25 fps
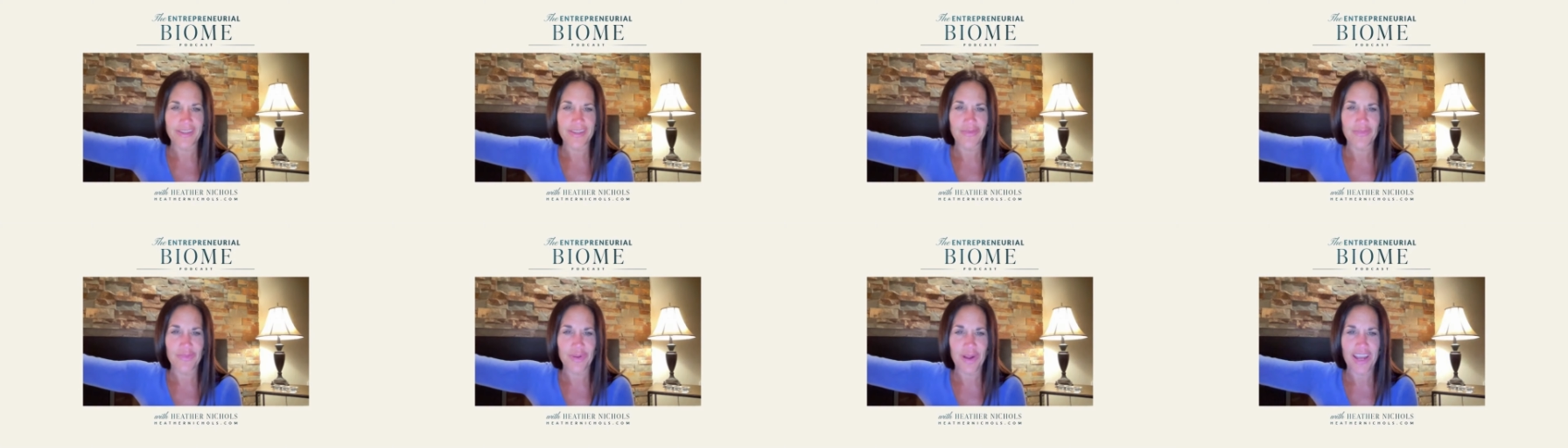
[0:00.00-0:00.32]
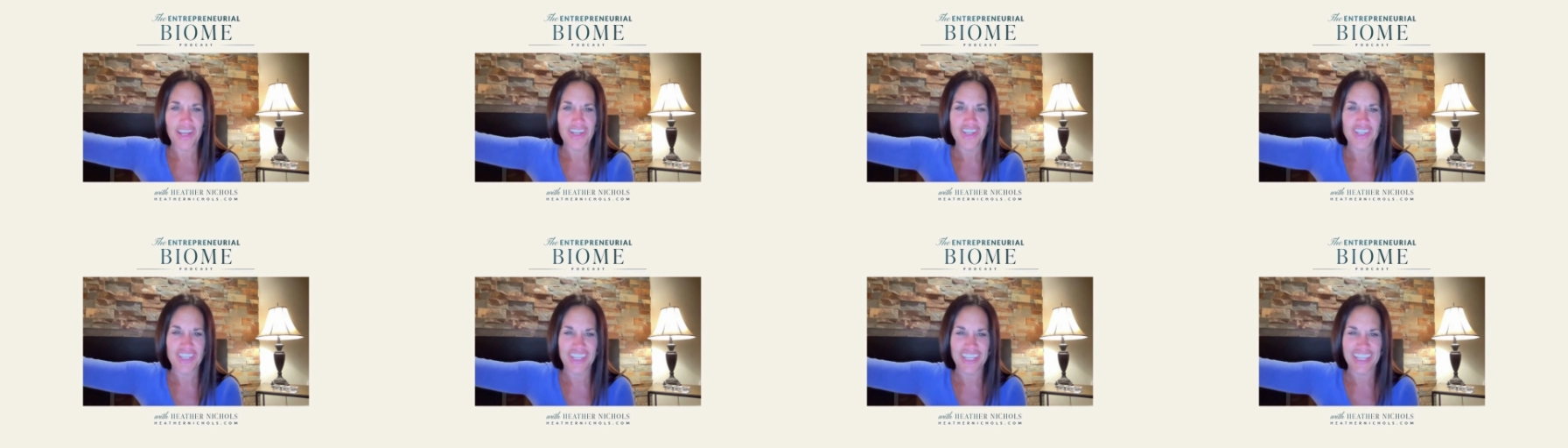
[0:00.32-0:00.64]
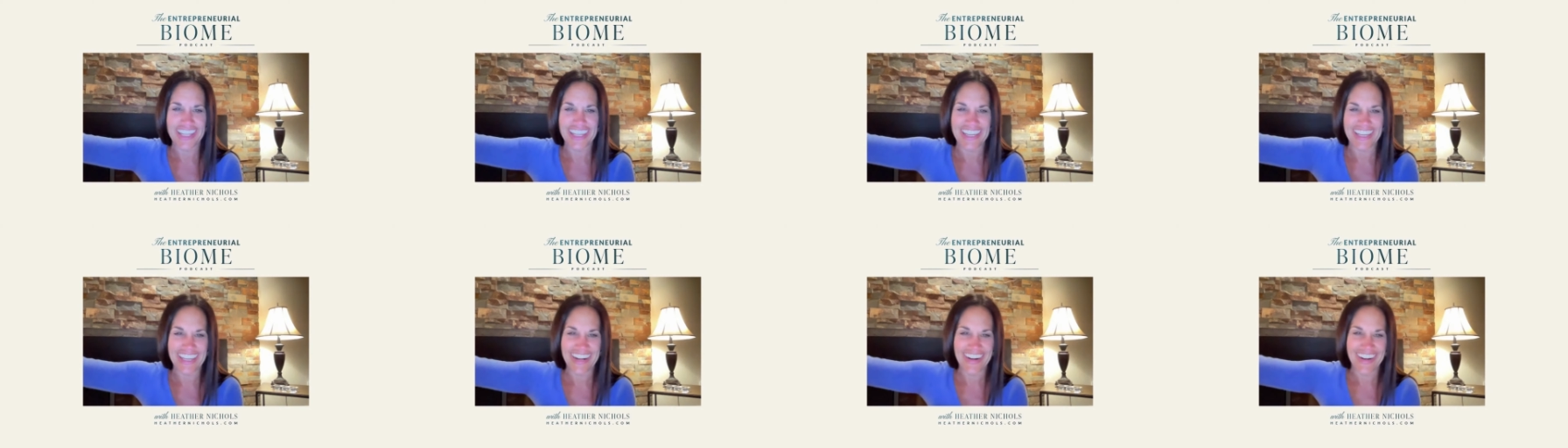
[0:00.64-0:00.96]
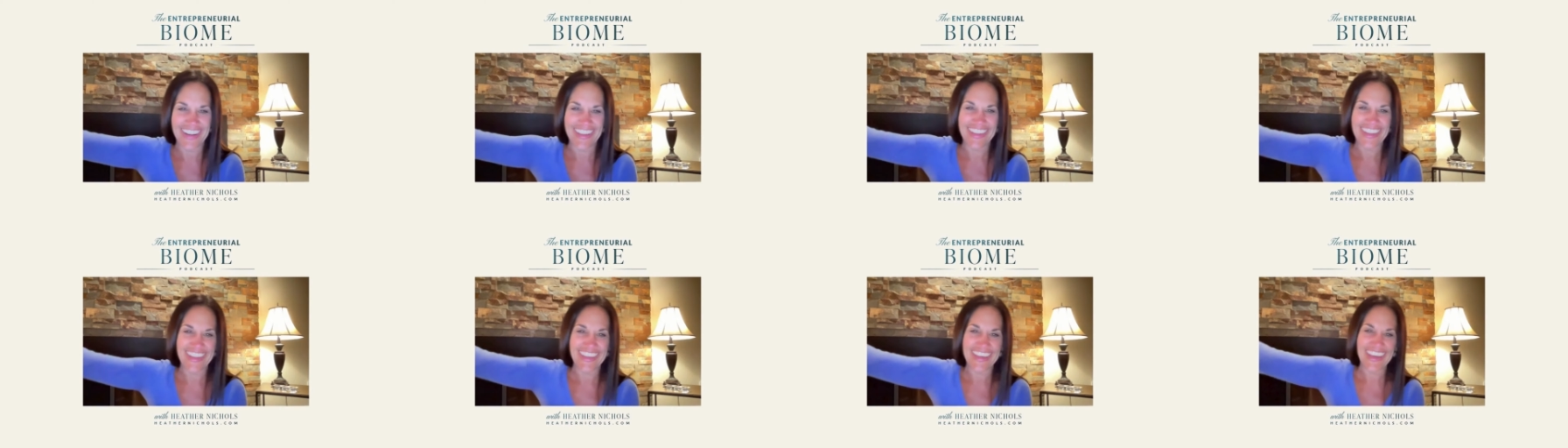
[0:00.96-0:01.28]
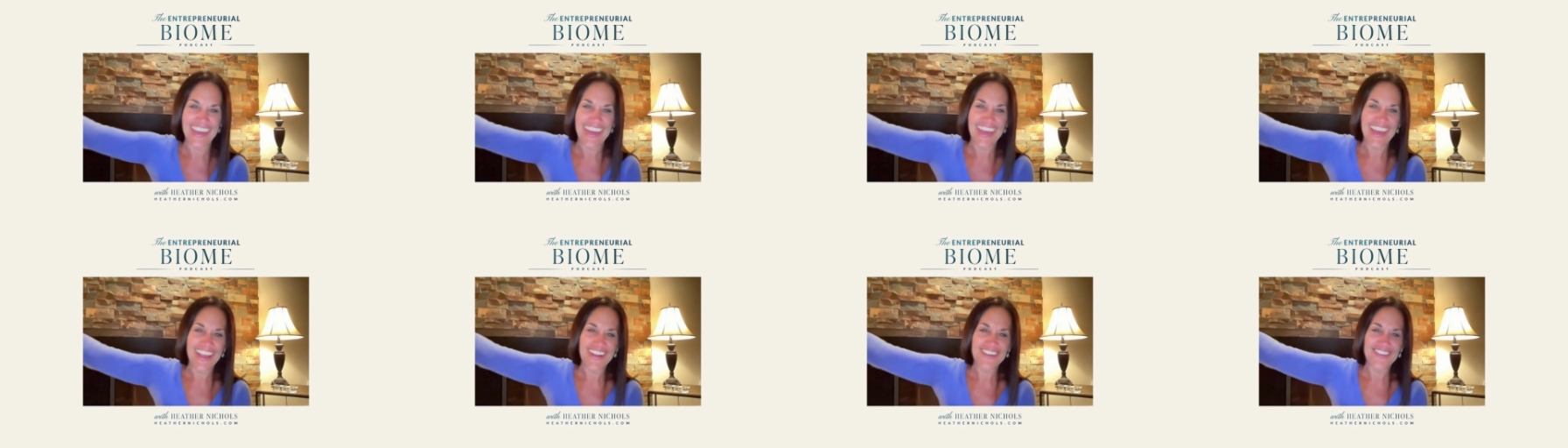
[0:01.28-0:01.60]
depression or
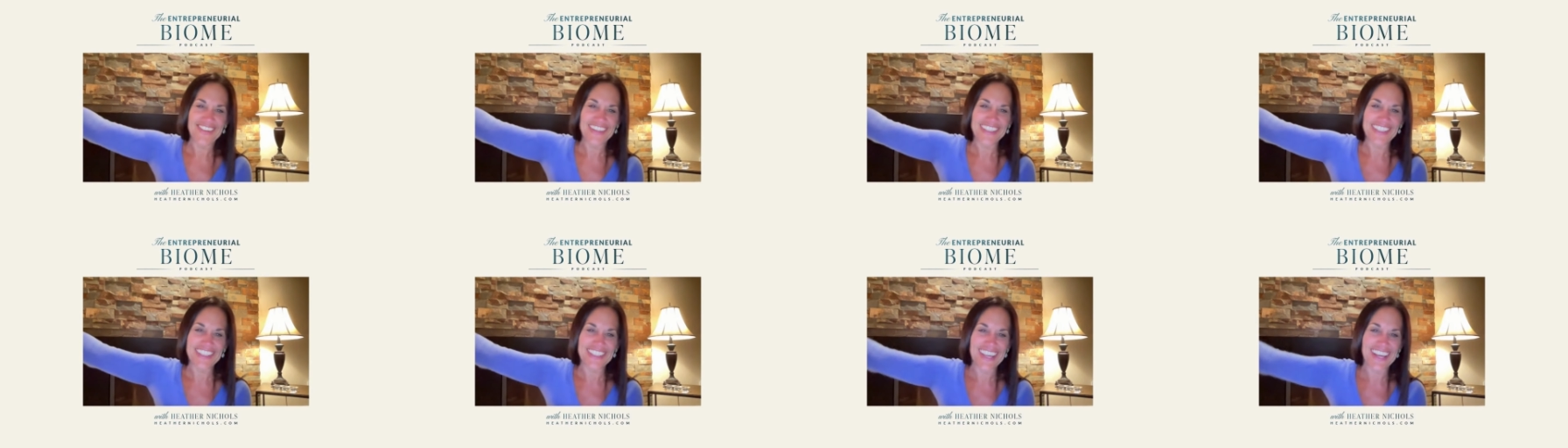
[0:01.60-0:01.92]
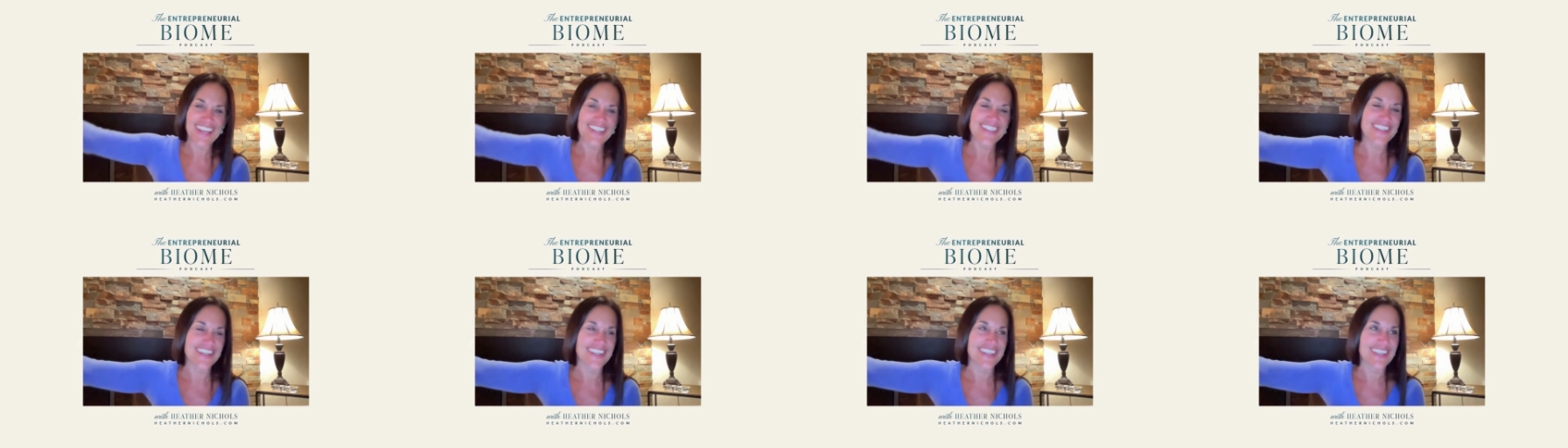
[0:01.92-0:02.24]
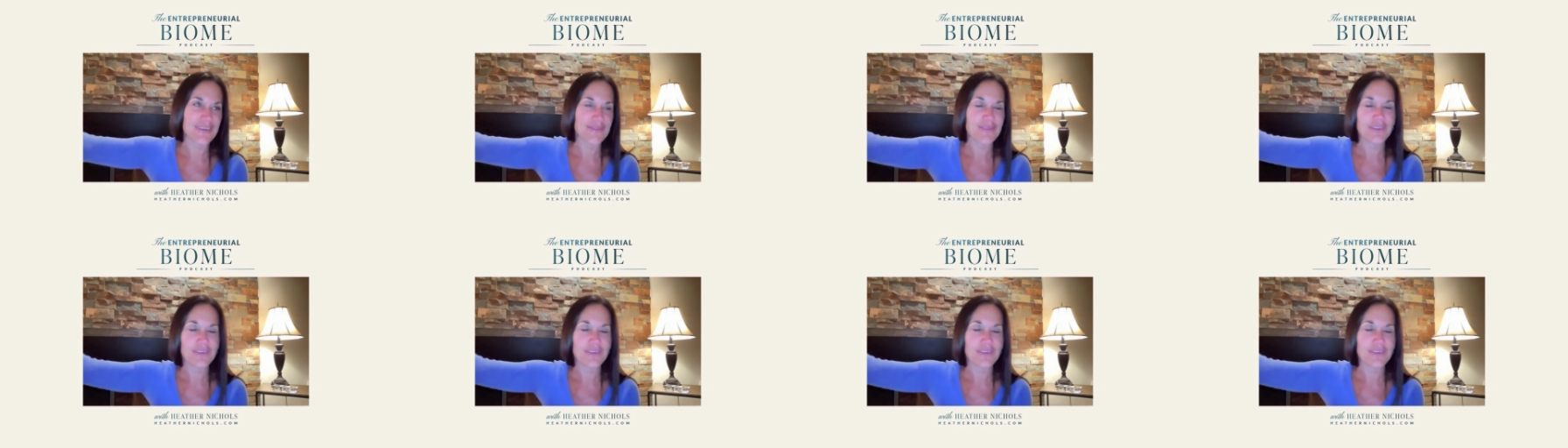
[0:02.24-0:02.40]
the recession.